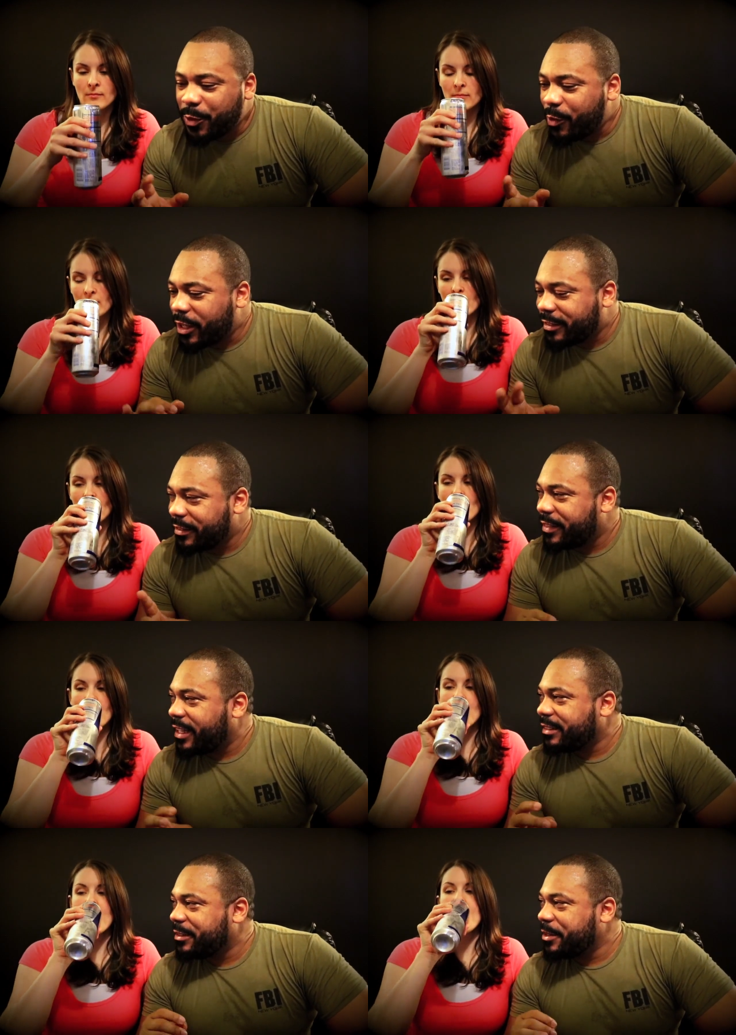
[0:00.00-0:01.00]
Speaker 1: One
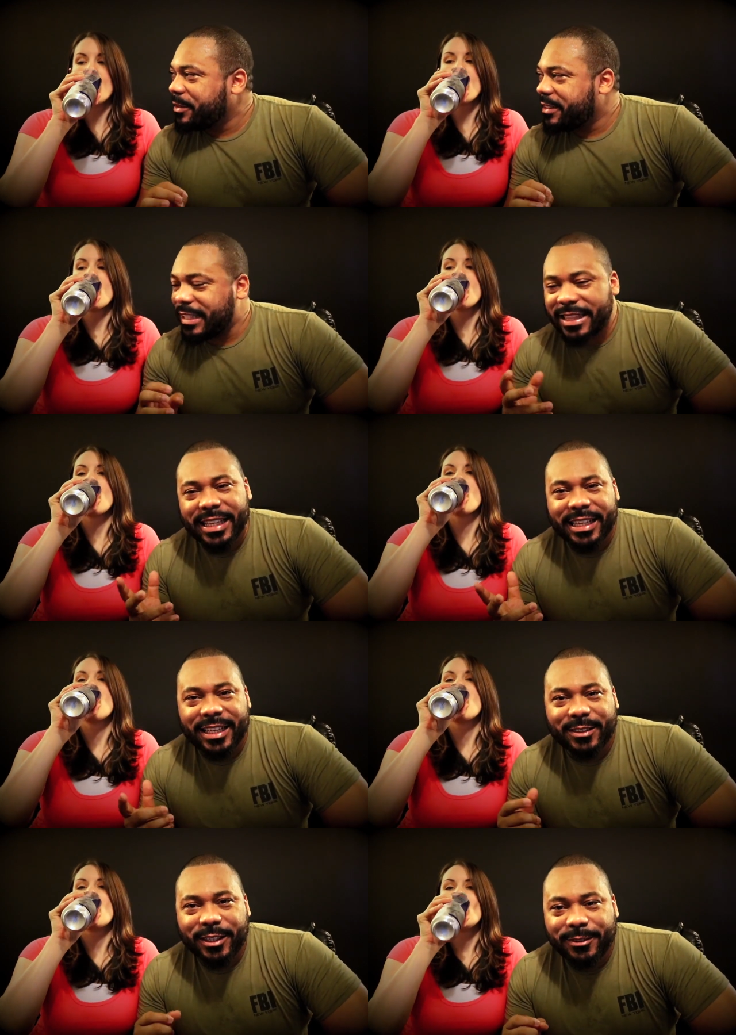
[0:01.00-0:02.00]
2002-ish, I
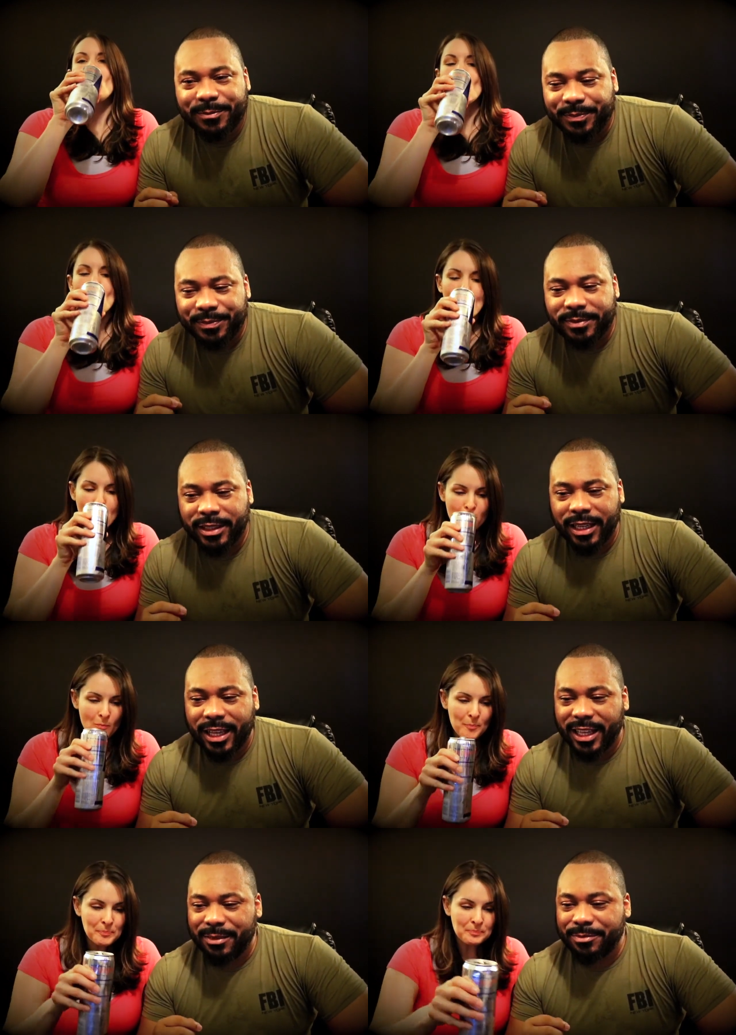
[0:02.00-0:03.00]
think. I don't know.
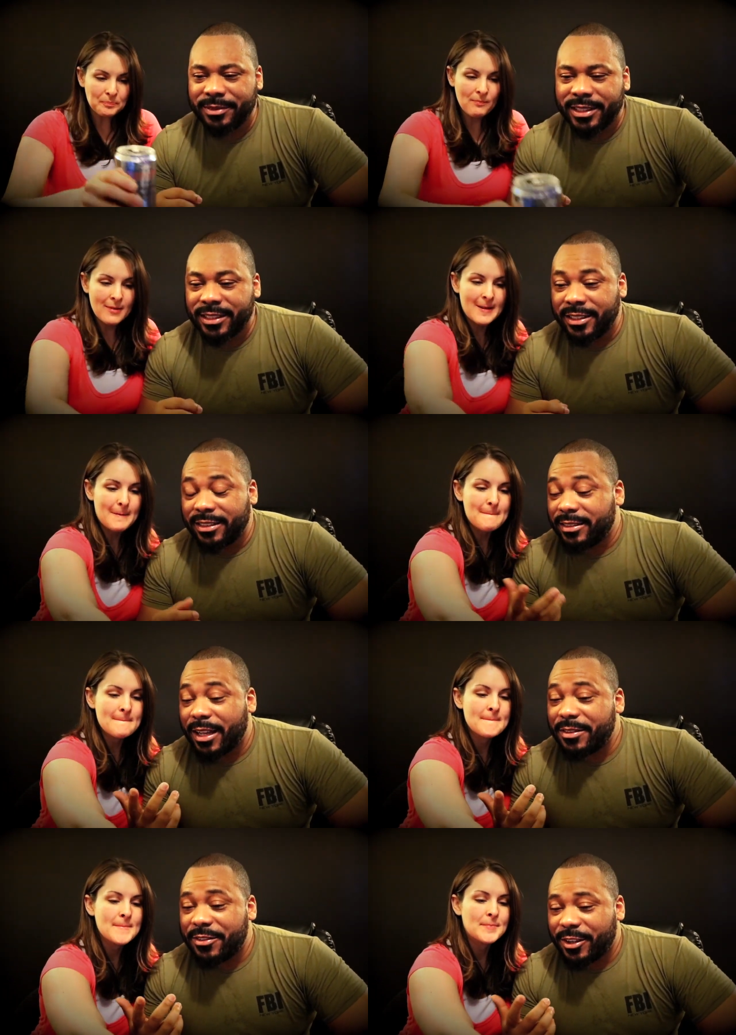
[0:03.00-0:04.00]
Um,
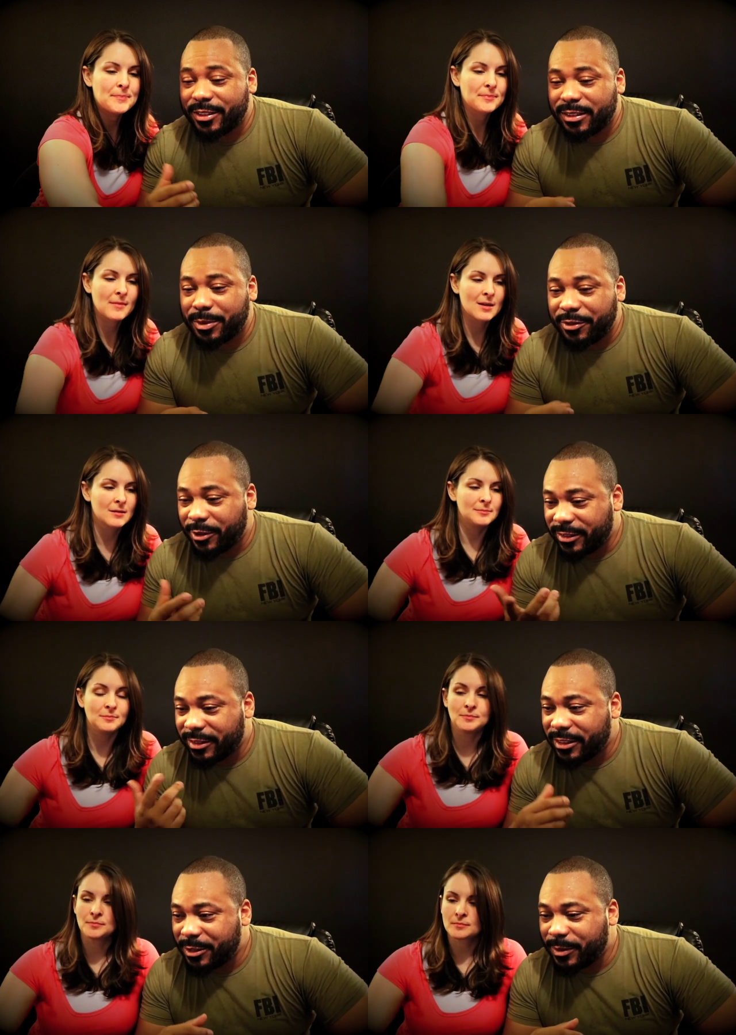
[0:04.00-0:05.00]
so I've never heard this before, so this